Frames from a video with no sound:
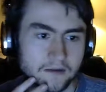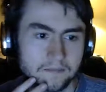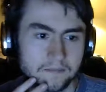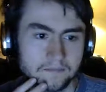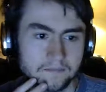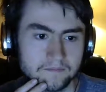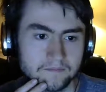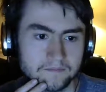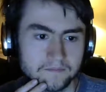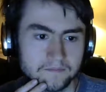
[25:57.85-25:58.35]

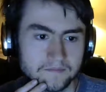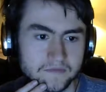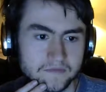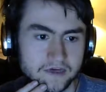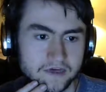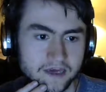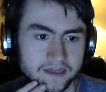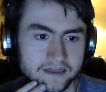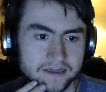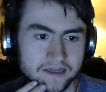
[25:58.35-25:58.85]

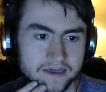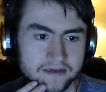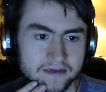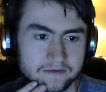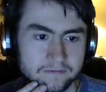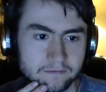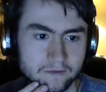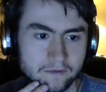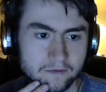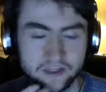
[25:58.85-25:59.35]
And then
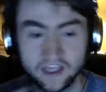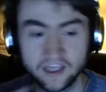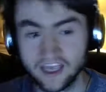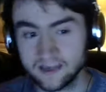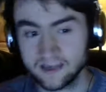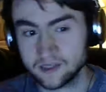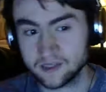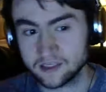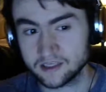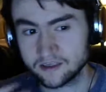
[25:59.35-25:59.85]
with gaming,